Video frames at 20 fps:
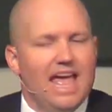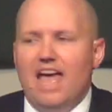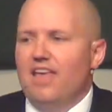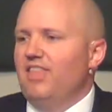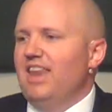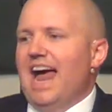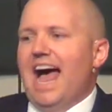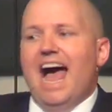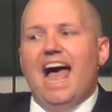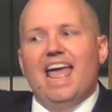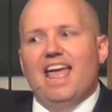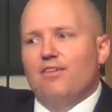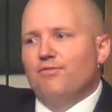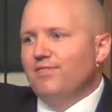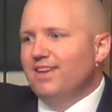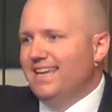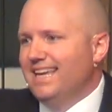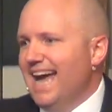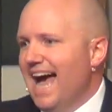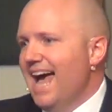That I
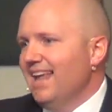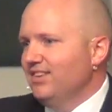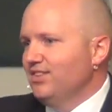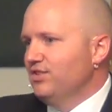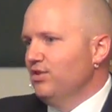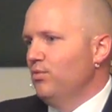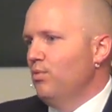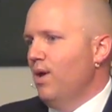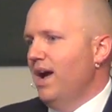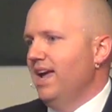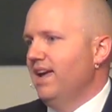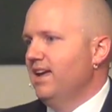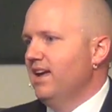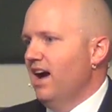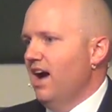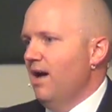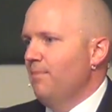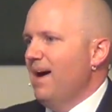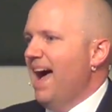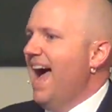have got to wake
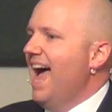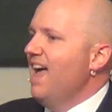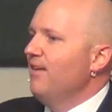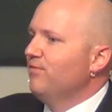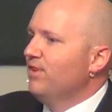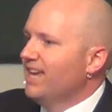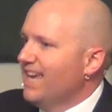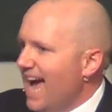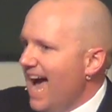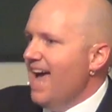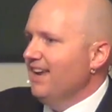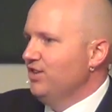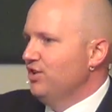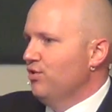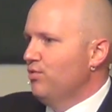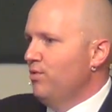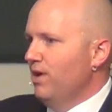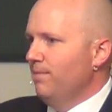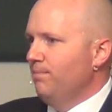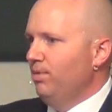up. I have got to
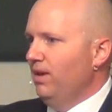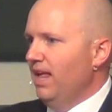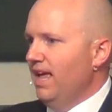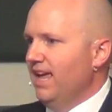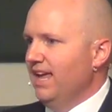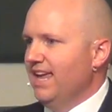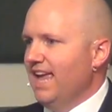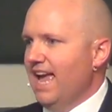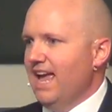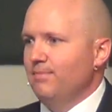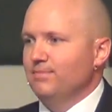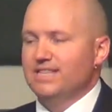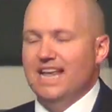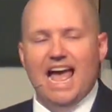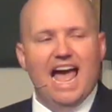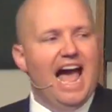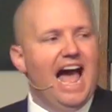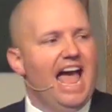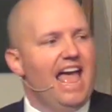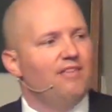quit playing games.
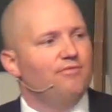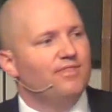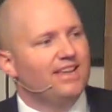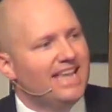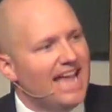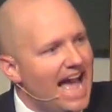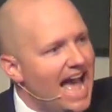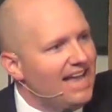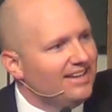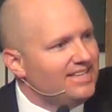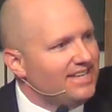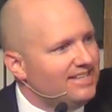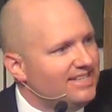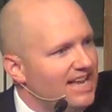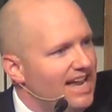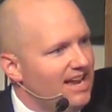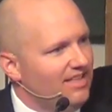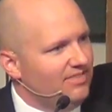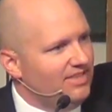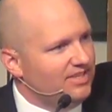I have got to
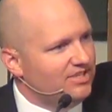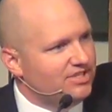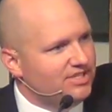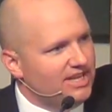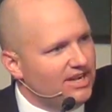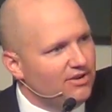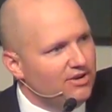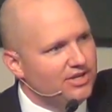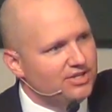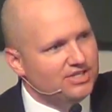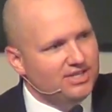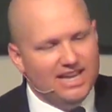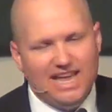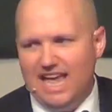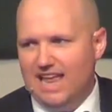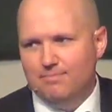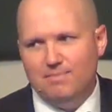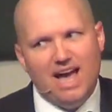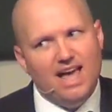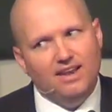take this
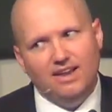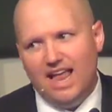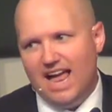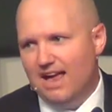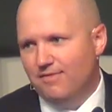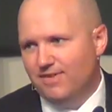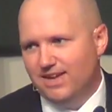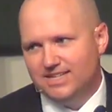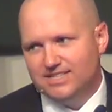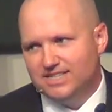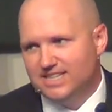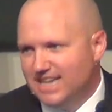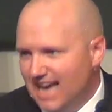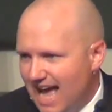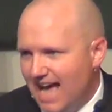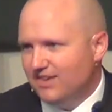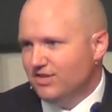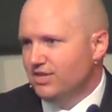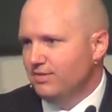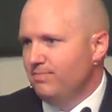seriously, and my life has
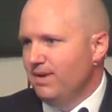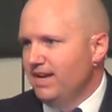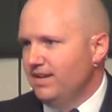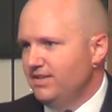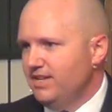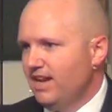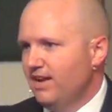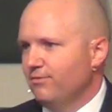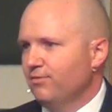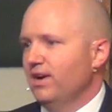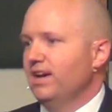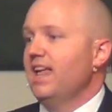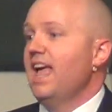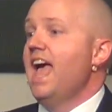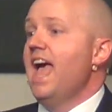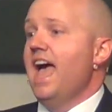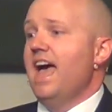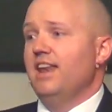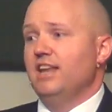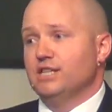got to be different.
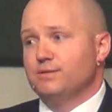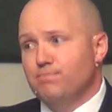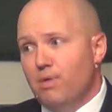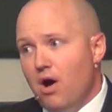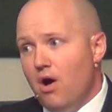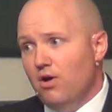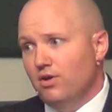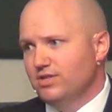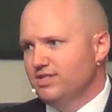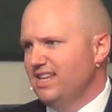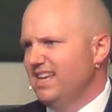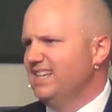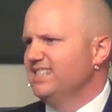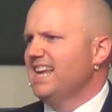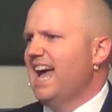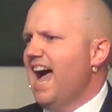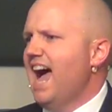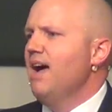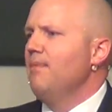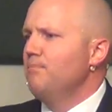And as Paul says,
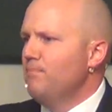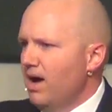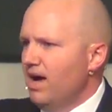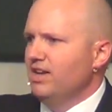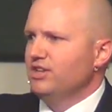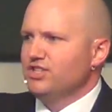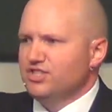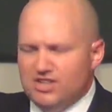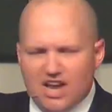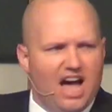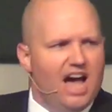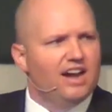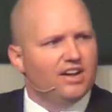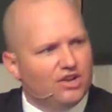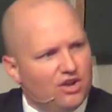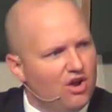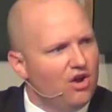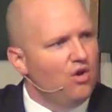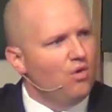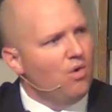I must
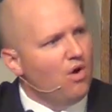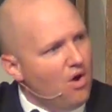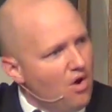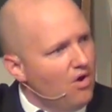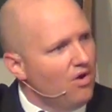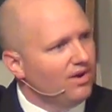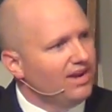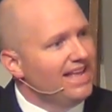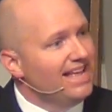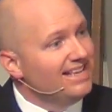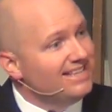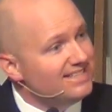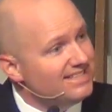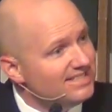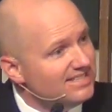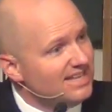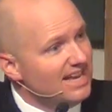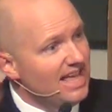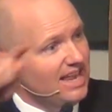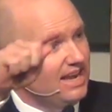not go on
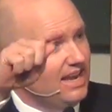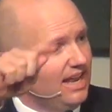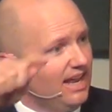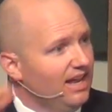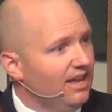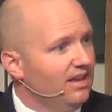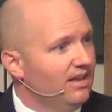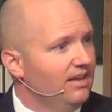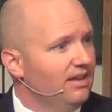sinning.